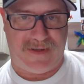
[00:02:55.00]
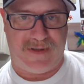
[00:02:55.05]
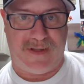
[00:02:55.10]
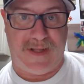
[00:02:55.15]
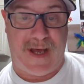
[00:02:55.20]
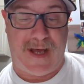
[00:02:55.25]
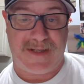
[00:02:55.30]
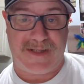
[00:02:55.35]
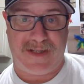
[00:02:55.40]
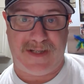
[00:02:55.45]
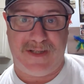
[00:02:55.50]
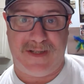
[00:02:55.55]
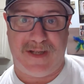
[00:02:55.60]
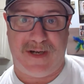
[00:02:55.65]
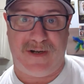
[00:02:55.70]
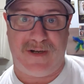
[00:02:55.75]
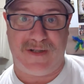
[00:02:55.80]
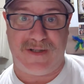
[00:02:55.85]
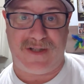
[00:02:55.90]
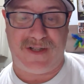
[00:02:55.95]
Lastly,
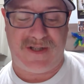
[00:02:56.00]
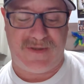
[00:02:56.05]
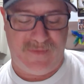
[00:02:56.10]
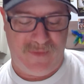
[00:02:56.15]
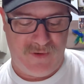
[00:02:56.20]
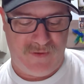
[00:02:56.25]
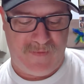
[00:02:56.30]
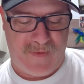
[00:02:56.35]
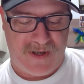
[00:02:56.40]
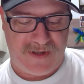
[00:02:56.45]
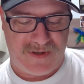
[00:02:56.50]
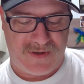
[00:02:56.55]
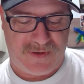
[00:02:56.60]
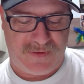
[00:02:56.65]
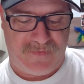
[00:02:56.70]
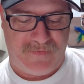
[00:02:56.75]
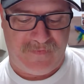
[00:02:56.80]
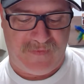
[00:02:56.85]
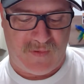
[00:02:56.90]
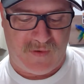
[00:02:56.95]
there is smooth
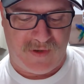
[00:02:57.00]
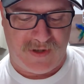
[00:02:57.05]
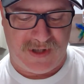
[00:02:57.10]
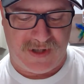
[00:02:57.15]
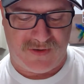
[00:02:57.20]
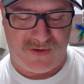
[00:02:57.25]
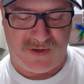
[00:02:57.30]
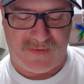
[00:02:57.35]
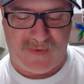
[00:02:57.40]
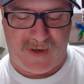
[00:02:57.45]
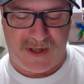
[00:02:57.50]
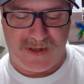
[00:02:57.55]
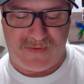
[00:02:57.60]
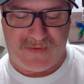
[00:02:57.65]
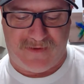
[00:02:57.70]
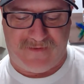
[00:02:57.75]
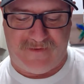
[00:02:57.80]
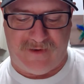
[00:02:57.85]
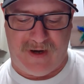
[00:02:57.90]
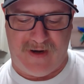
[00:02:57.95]
muscle, which is
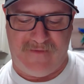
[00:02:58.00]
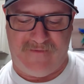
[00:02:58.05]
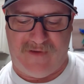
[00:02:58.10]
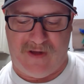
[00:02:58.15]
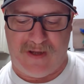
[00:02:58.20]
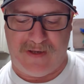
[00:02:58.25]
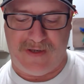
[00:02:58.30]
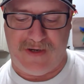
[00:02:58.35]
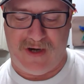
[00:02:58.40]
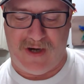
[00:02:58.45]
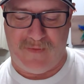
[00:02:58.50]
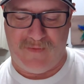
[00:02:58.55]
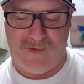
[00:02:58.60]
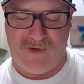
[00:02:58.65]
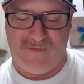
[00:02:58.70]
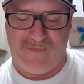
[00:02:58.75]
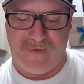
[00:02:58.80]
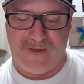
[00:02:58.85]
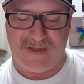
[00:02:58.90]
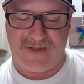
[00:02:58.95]
responsible for involuntary
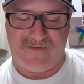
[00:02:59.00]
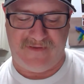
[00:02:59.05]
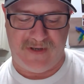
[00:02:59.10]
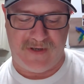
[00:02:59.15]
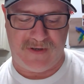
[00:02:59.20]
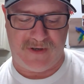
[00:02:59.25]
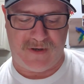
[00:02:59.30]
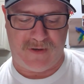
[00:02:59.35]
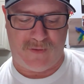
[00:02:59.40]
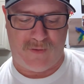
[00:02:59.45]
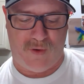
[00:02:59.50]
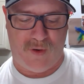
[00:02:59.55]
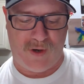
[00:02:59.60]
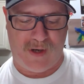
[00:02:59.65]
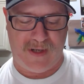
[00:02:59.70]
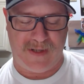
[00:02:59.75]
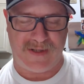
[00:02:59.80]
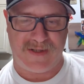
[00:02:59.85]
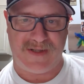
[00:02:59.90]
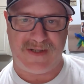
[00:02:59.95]
movements of internal
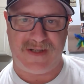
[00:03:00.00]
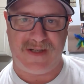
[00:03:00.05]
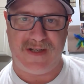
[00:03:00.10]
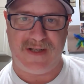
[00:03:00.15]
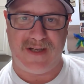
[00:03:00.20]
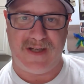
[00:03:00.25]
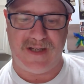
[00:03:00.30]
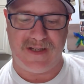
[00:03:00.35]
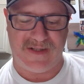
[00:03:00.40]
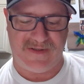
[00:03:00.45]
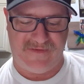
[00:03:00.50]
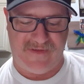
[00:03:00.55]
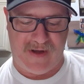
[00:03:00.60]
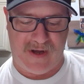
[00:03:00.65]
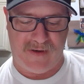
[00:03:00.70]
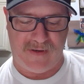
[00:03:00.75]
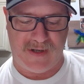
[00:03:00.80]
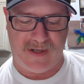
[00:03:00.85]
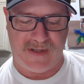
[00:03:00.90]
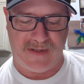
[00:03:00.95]
organs. It's
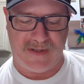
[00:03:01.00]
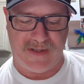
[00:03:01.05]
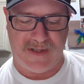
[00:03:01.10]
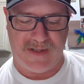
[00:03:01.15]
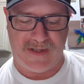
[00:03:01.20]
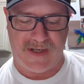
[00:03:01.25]
found in the